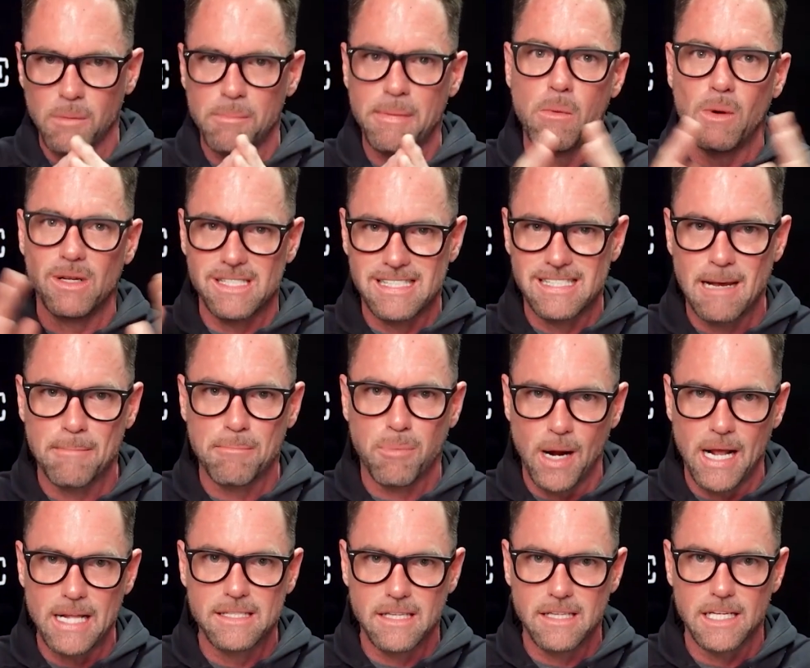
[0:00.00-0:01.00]
be what
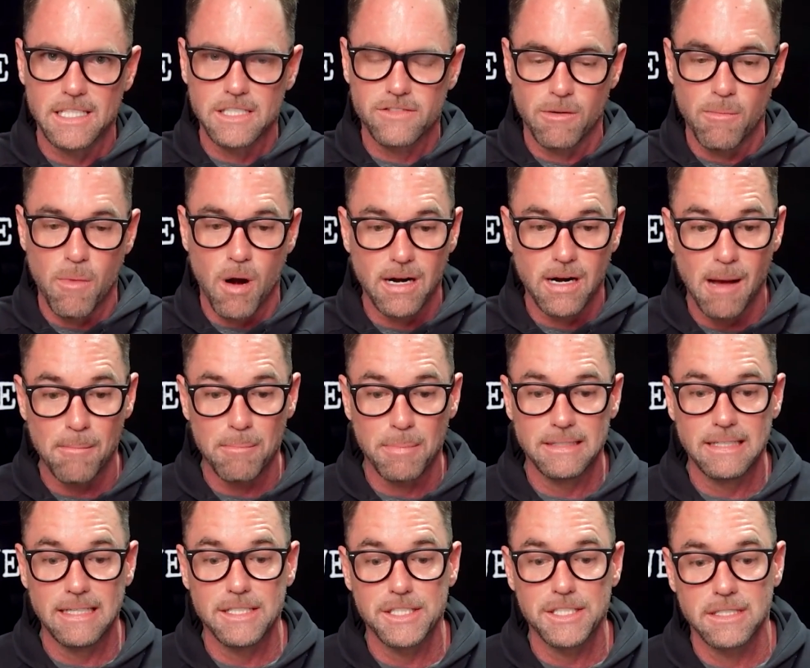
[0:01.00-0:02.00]
separates us from our
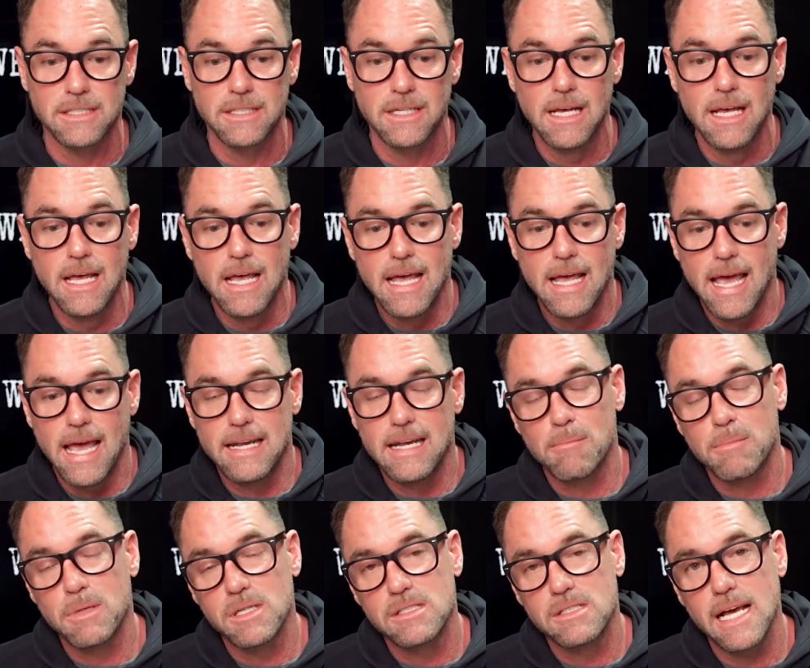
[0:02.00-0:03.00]
competition. And
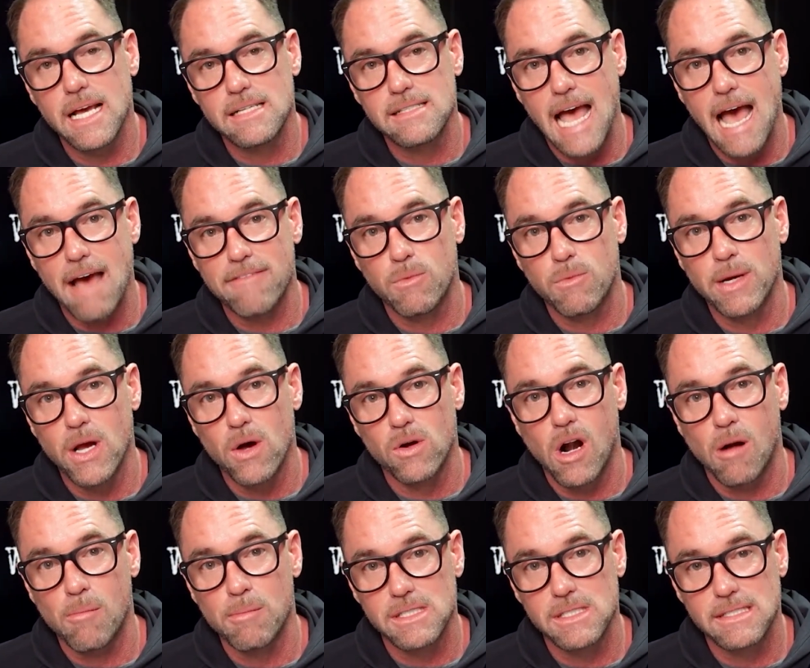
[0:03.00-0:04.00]
number 6, after we own
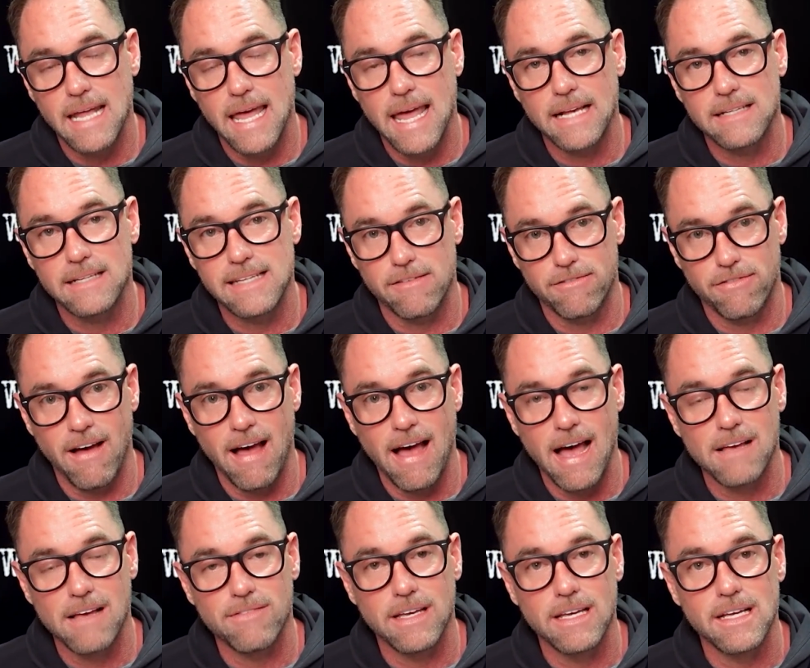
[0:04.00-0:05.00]
our mistakes at
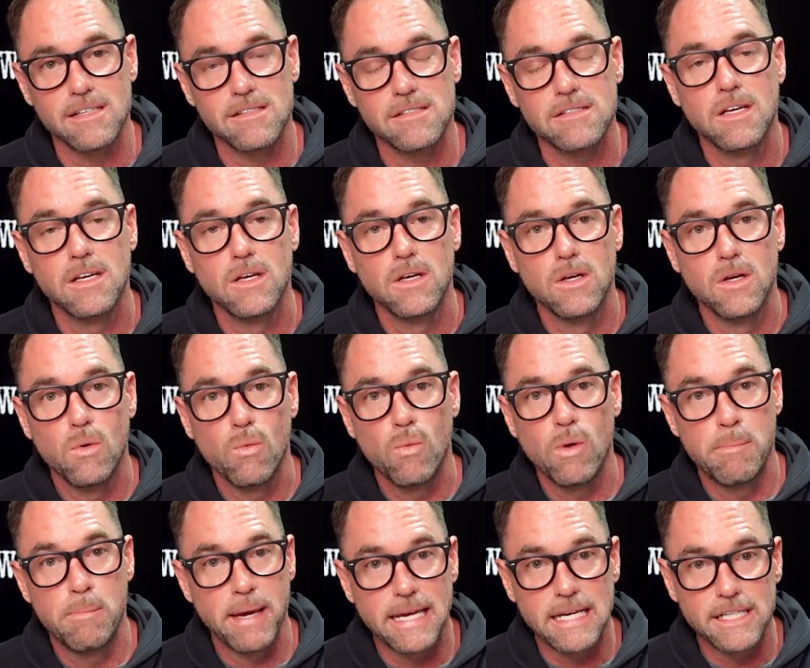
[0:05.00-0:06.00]
5, is we
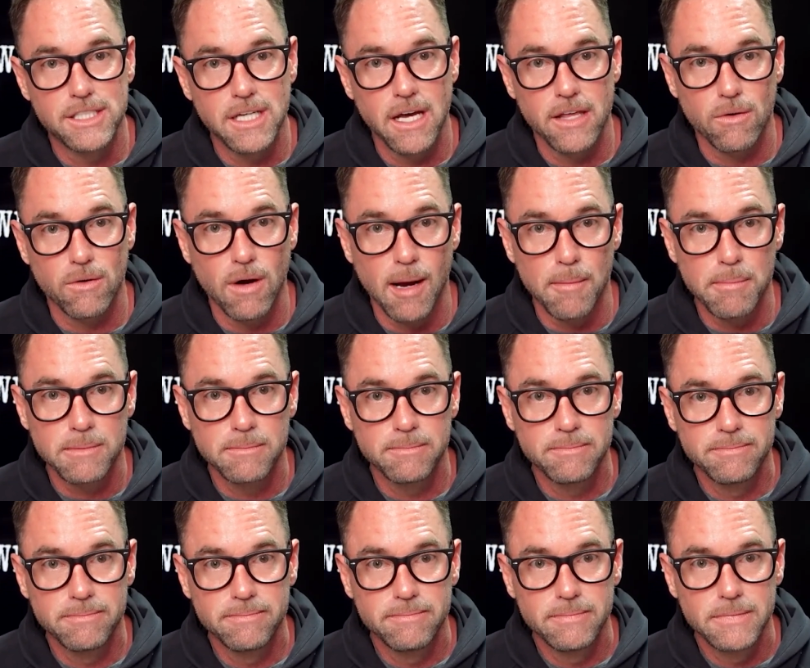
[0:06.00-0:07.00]
pick each other up.
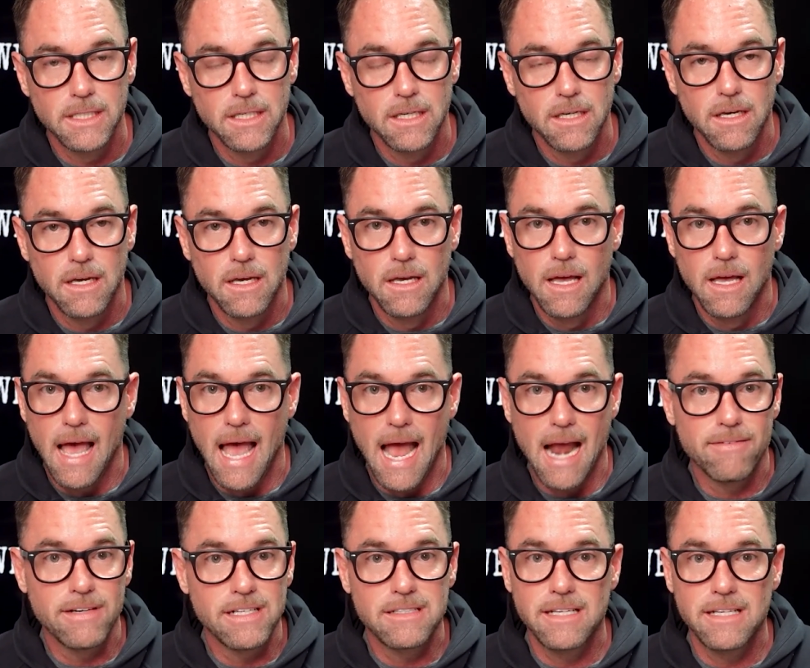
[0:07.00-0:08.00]

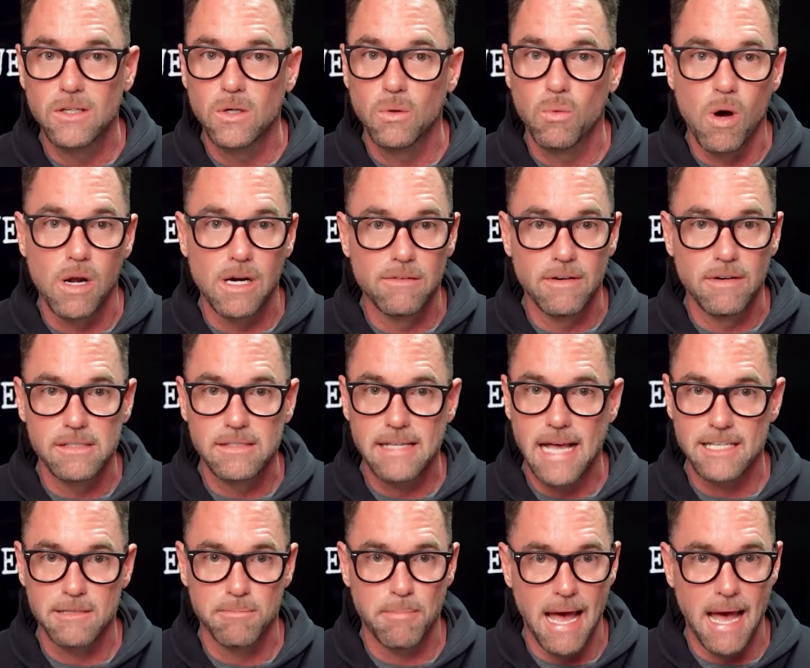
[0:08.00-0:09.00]
Every single one of us
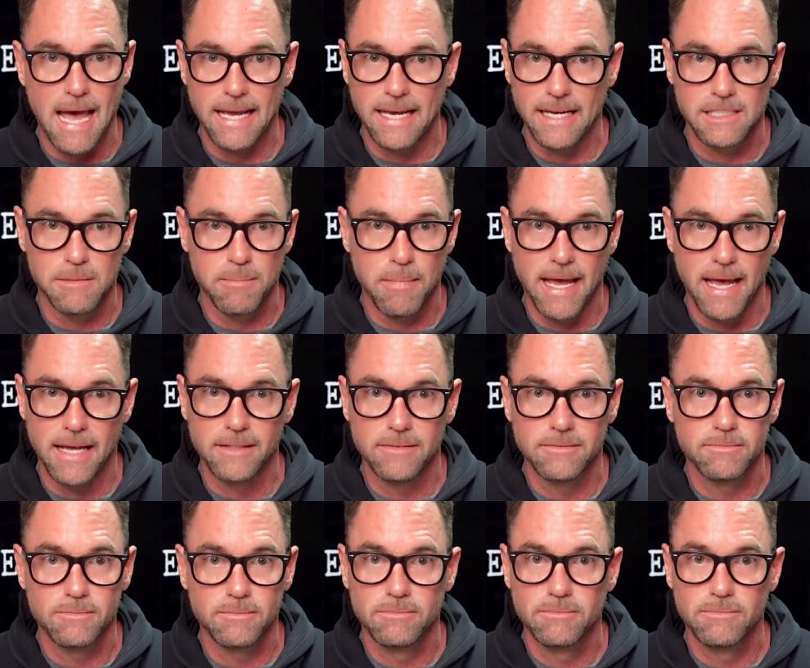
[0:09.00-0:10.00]
has baggage, man.
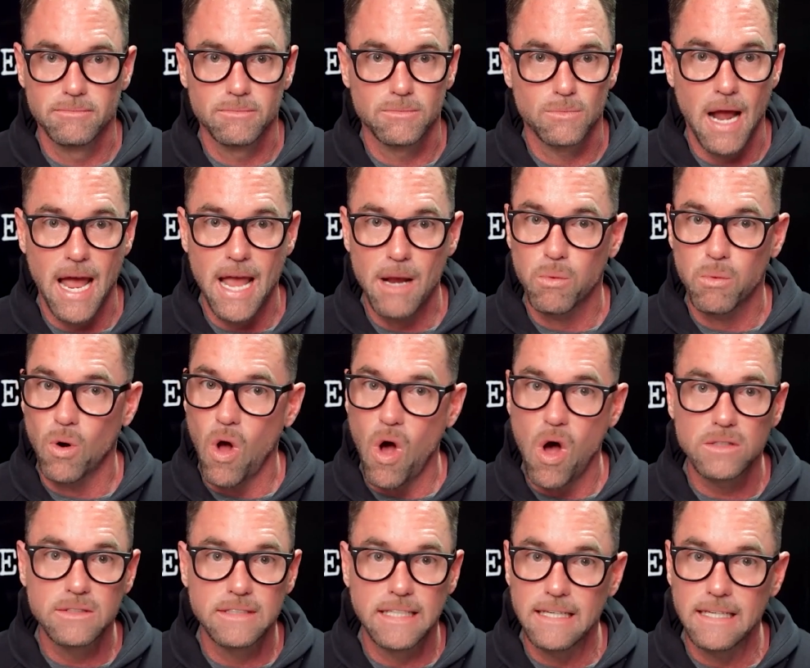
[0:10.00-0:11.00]
Right? We're
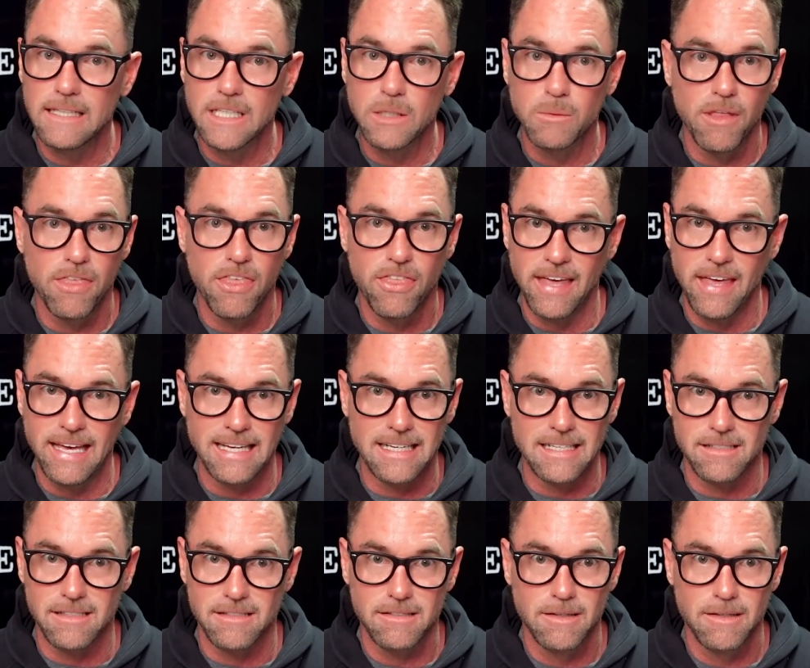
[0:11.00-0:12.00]
all dealing with
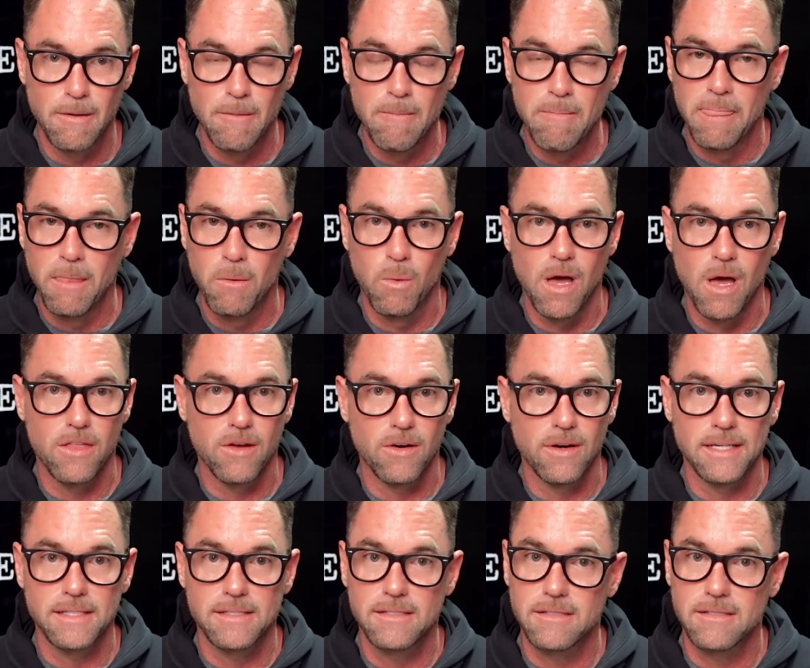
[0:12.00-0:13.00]
things. Whether
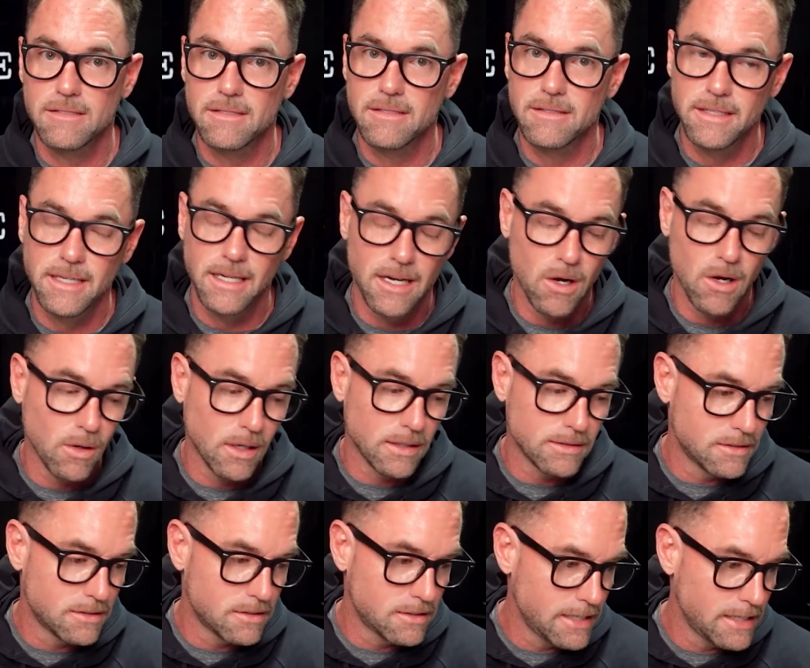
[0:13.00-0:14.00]
it's, a
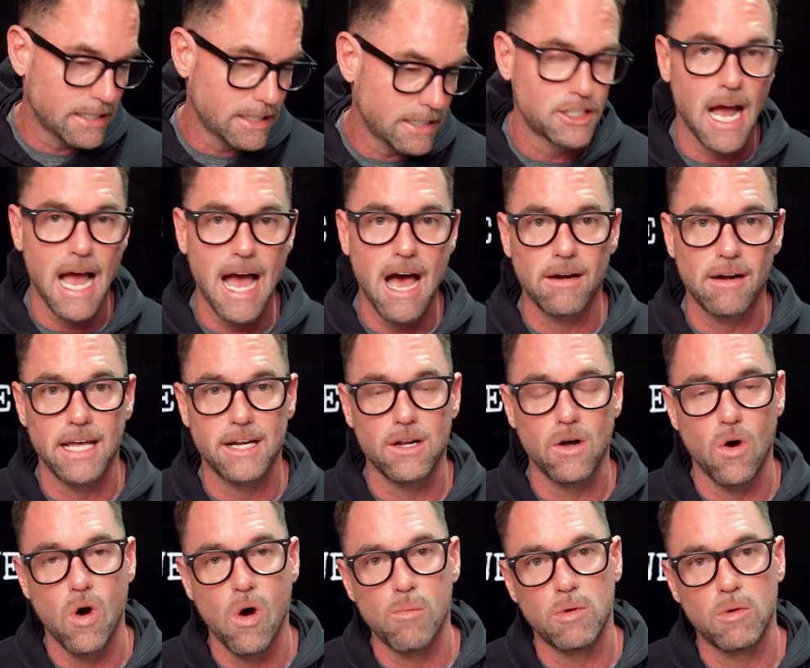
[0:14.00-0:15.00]
sick child at
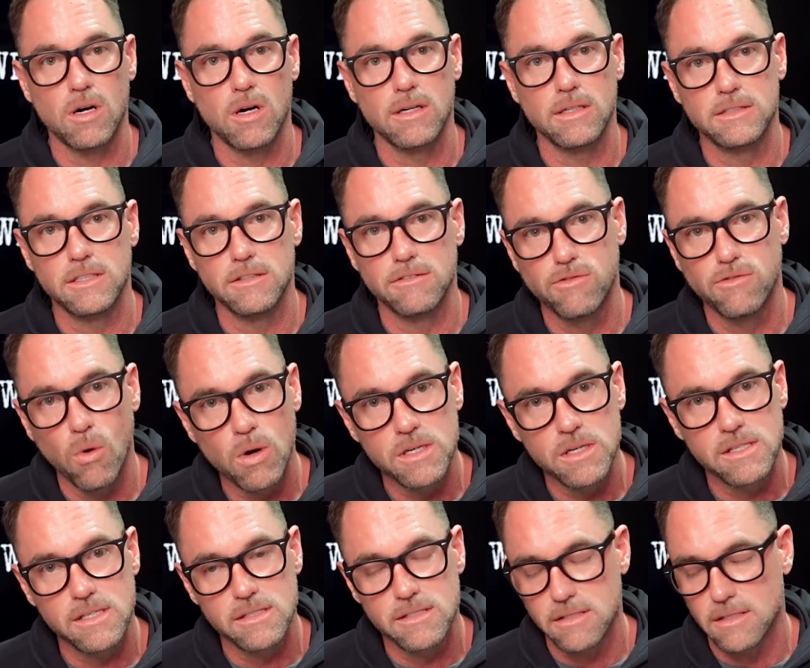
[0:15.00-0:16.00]
home or a
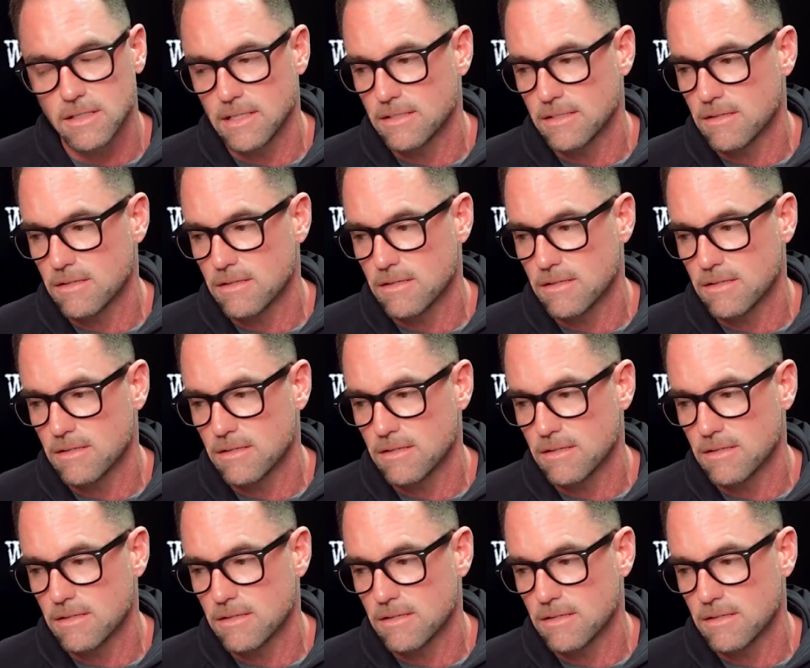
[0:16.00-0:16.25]
divorce is